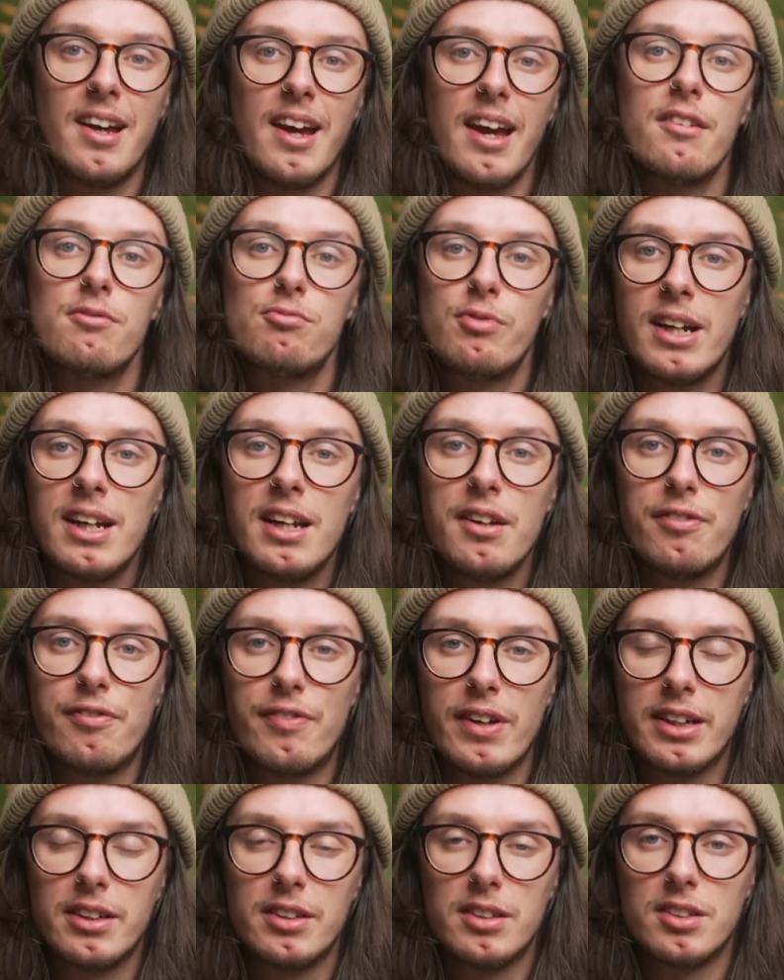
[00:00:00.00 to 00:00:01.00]
It really
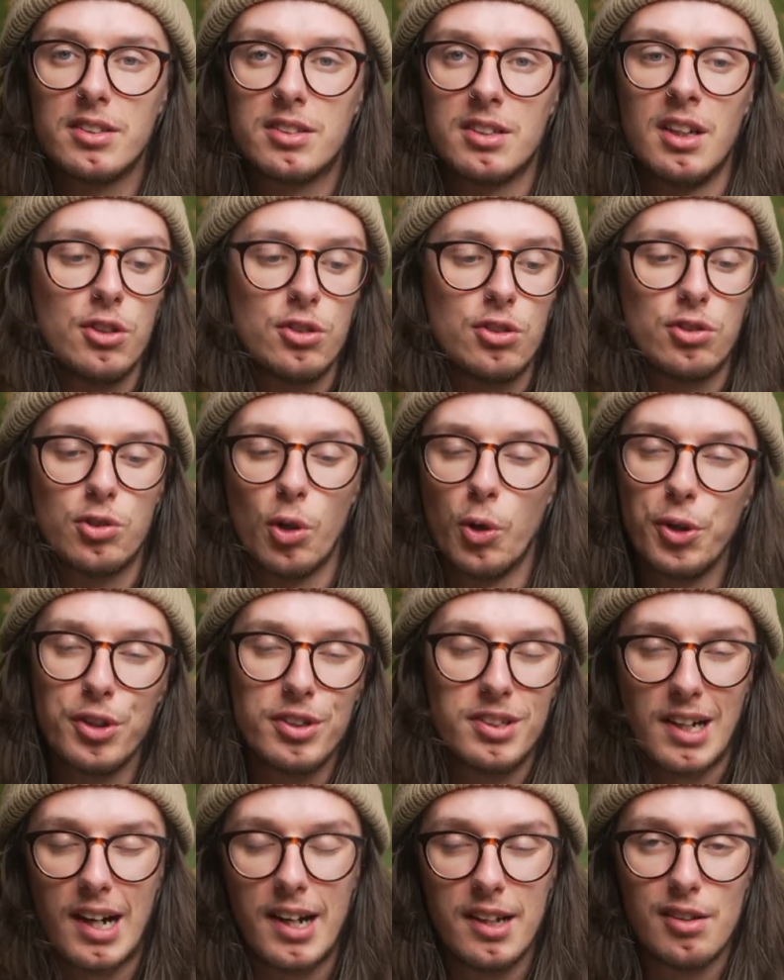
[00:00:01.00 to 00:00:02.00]
feels so
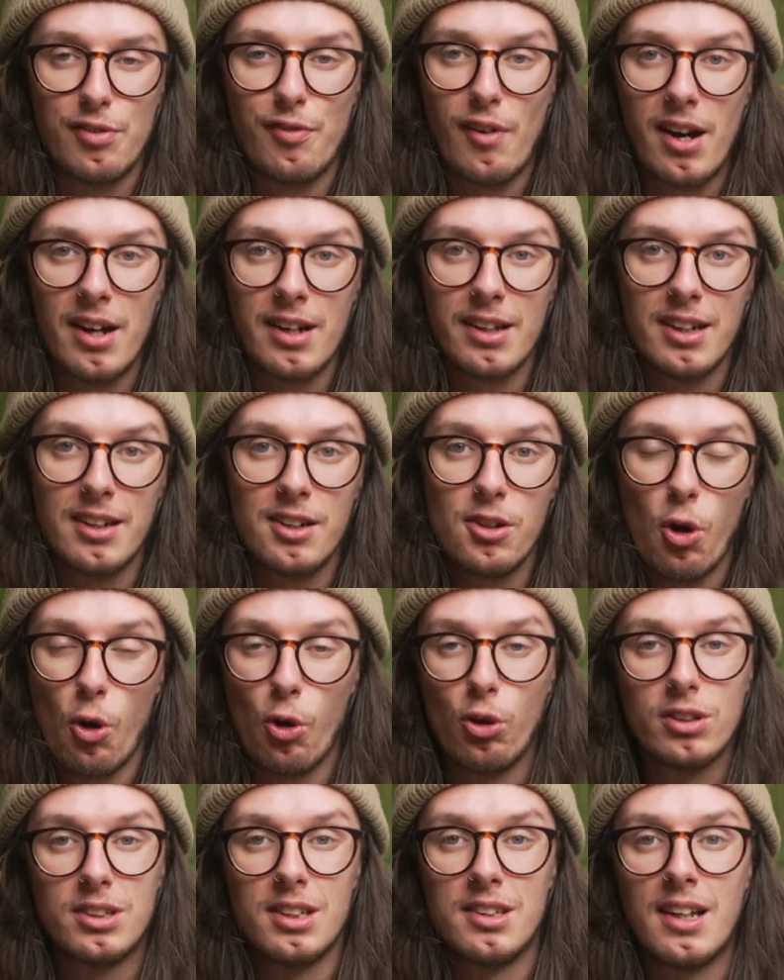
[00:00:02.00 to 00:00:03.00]
satisfying
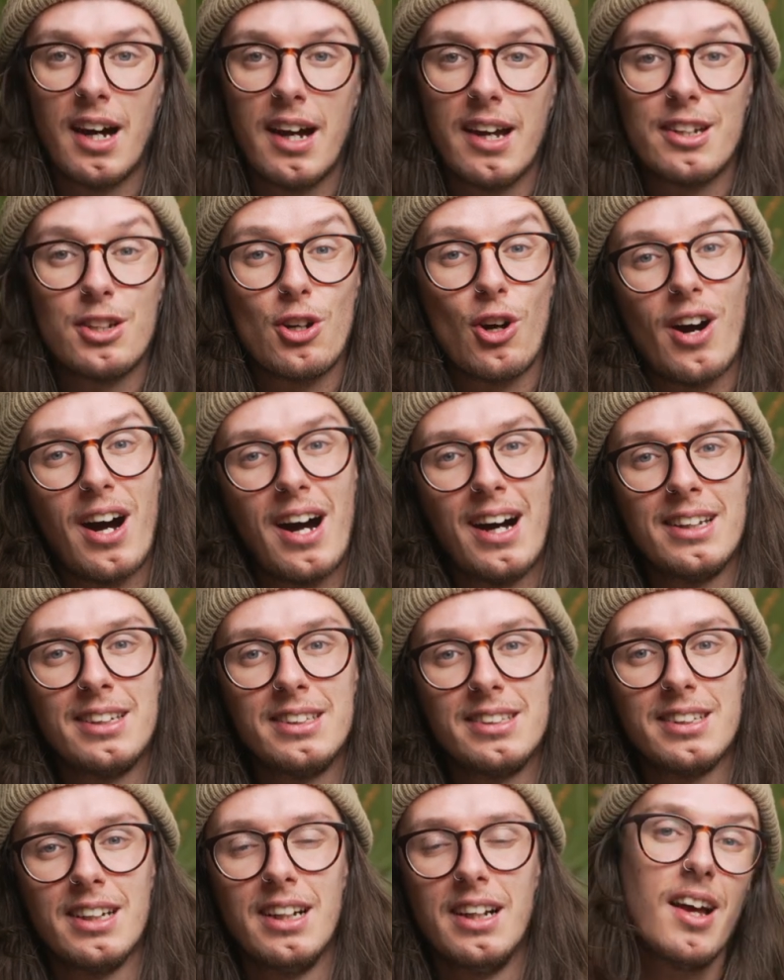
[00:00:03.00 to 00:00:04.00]
holding that in your
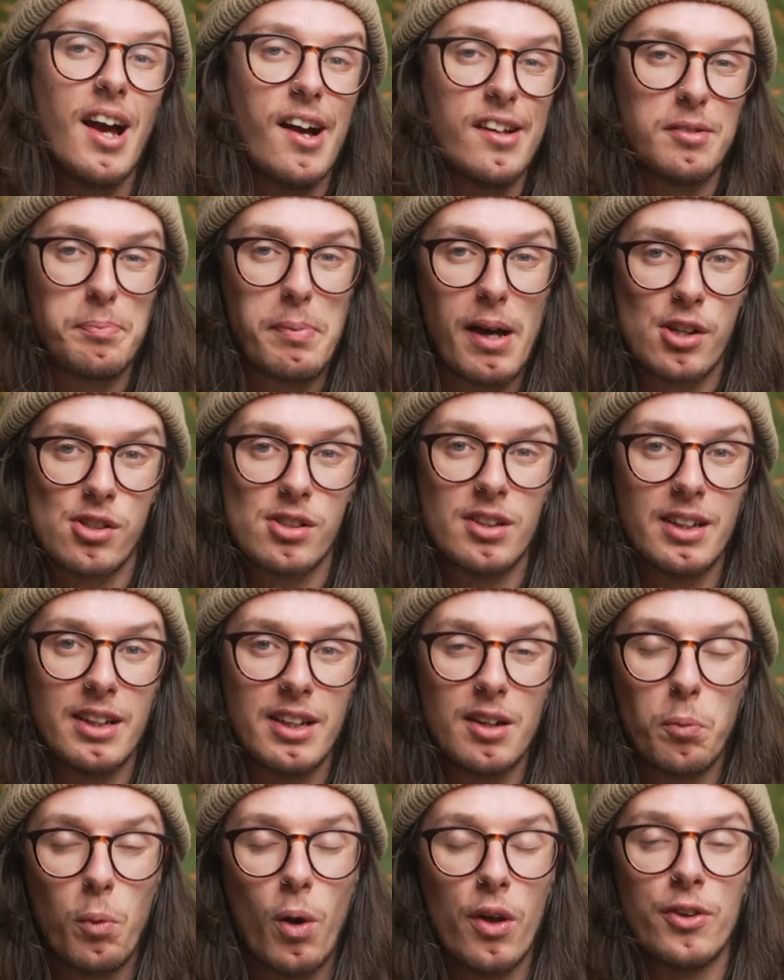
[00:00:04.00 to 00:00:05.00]
hand,
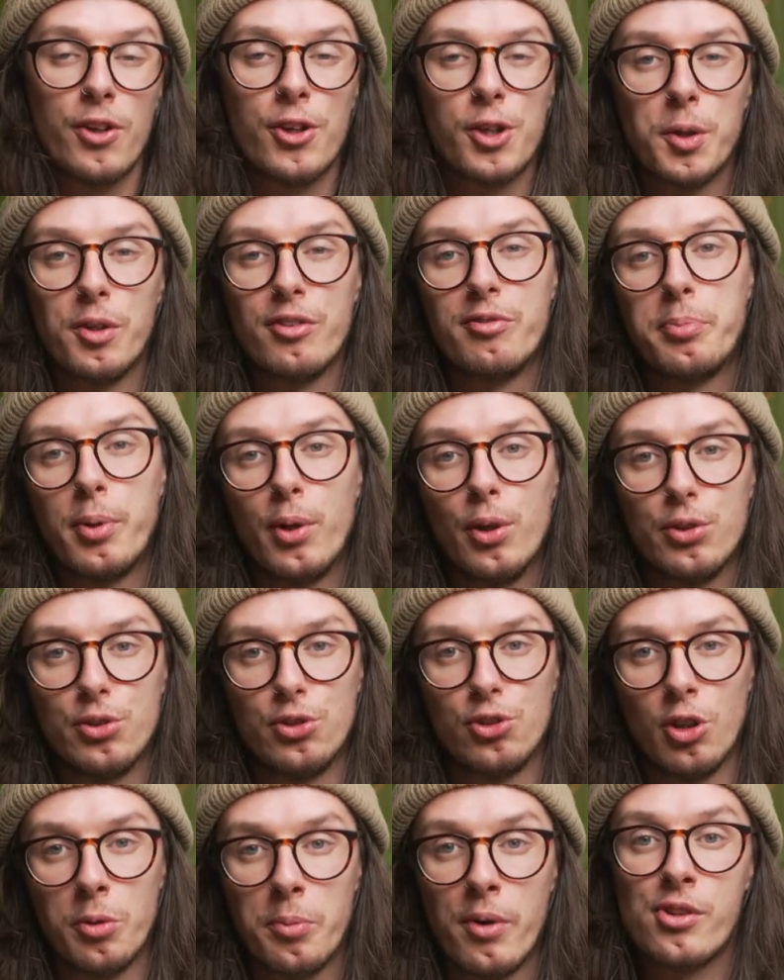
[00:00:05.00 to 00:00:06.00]
especially one that you've put
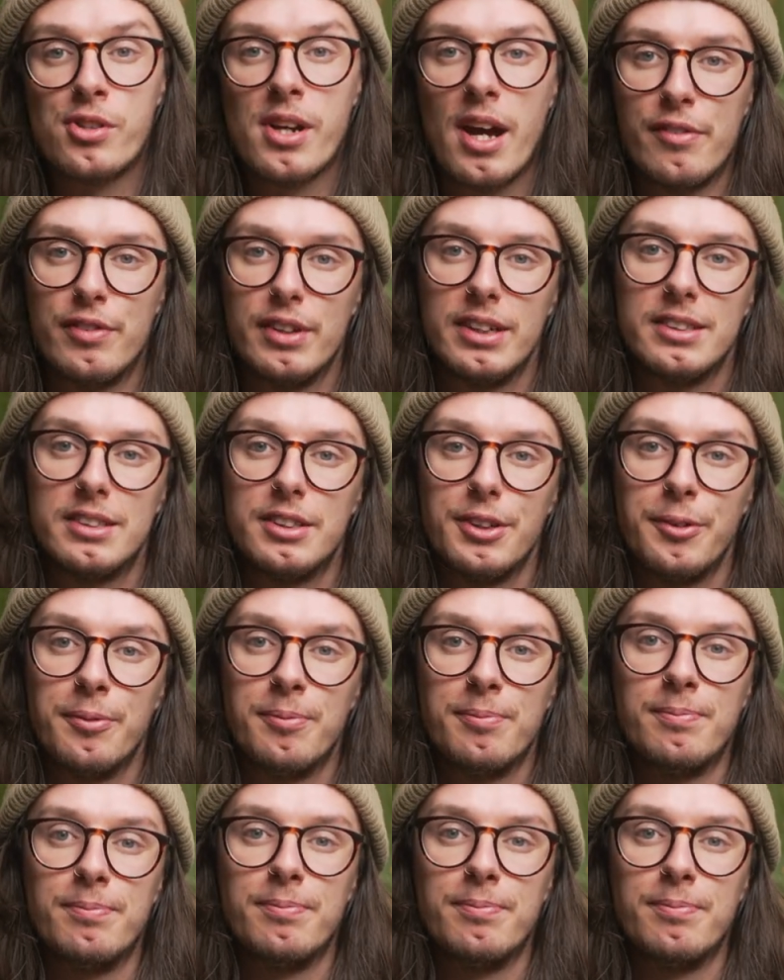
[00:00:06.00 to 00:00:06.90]
so much effort into.